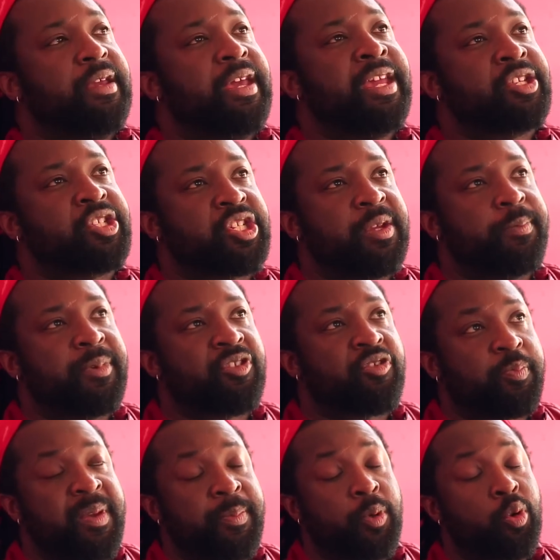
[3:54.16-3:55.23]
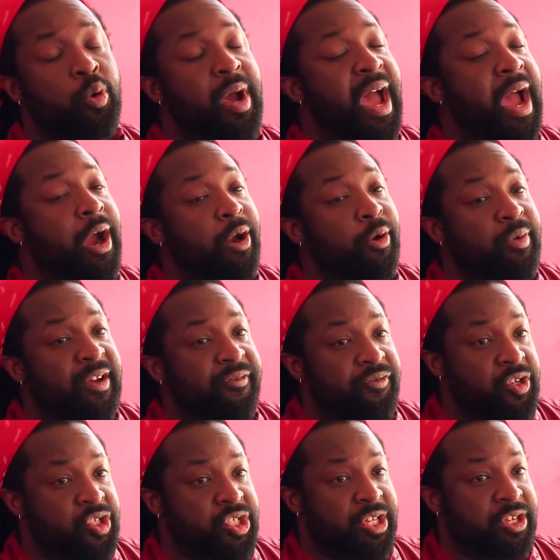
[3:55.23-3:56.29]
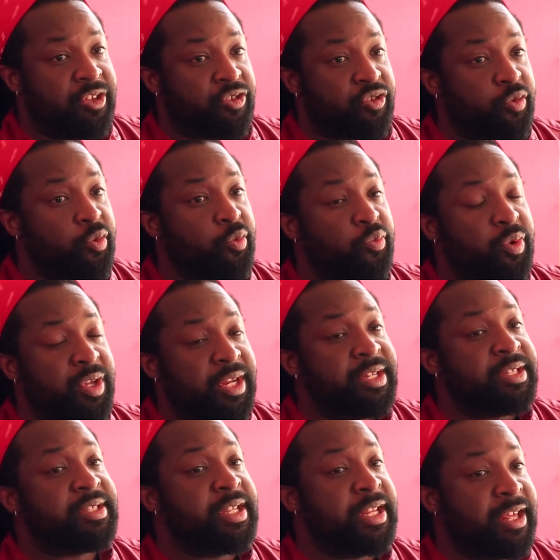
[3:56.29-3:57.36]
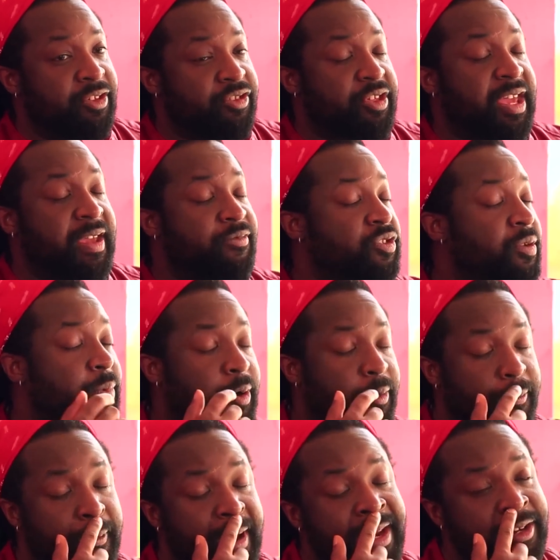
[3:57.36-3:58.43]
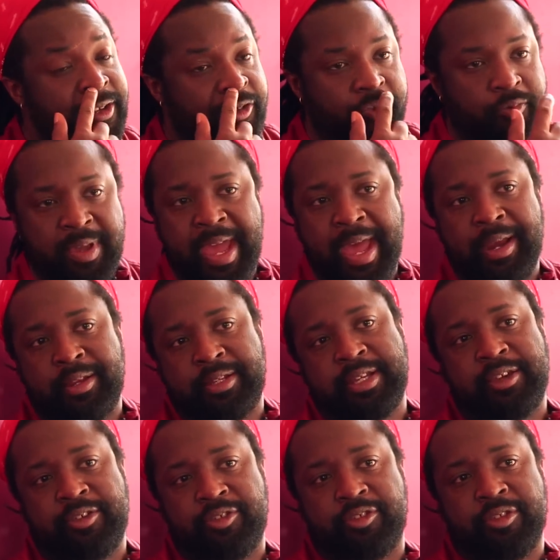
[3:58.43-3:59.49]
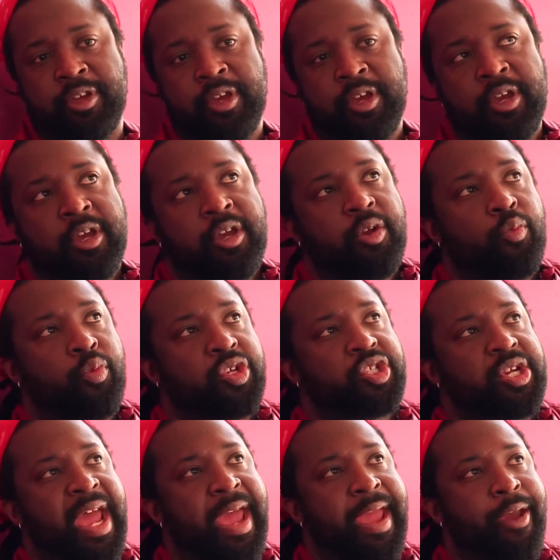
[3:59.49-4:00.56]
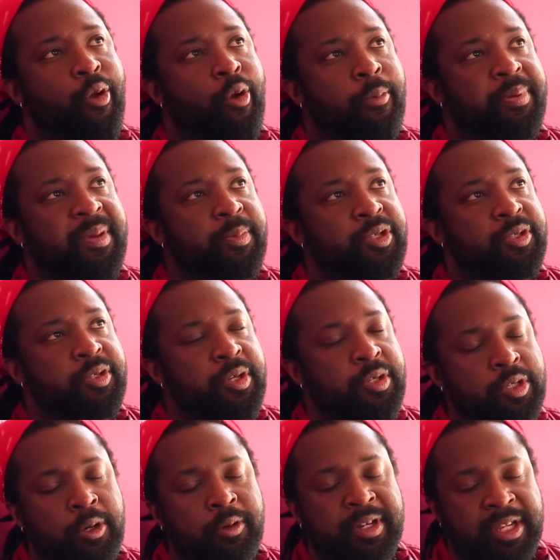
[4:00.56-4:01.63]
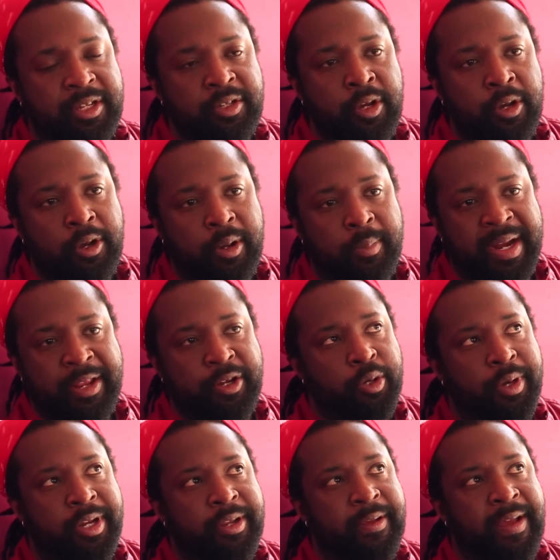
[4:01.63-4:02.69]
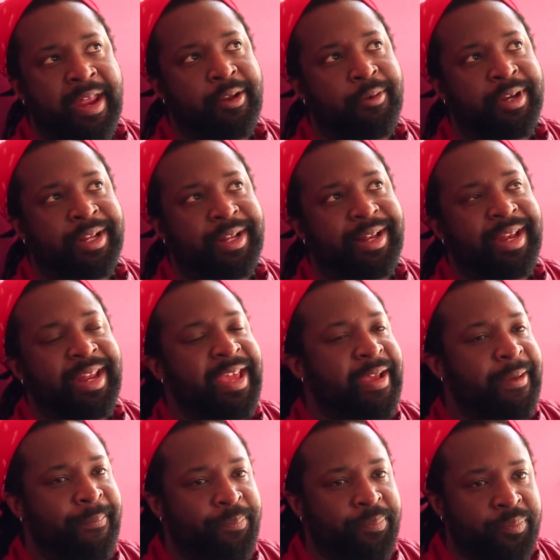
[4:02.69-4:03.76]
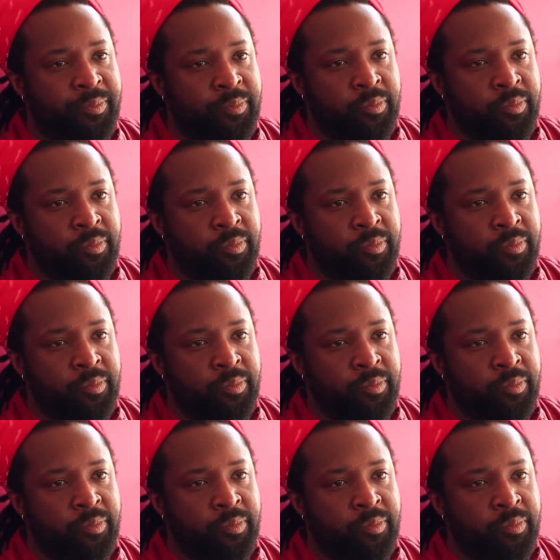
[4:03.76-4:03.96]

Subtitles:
it cheapens people who are refugees, who really did escape some horrendous realities, which I hope people don't ignore. But I don't want to claim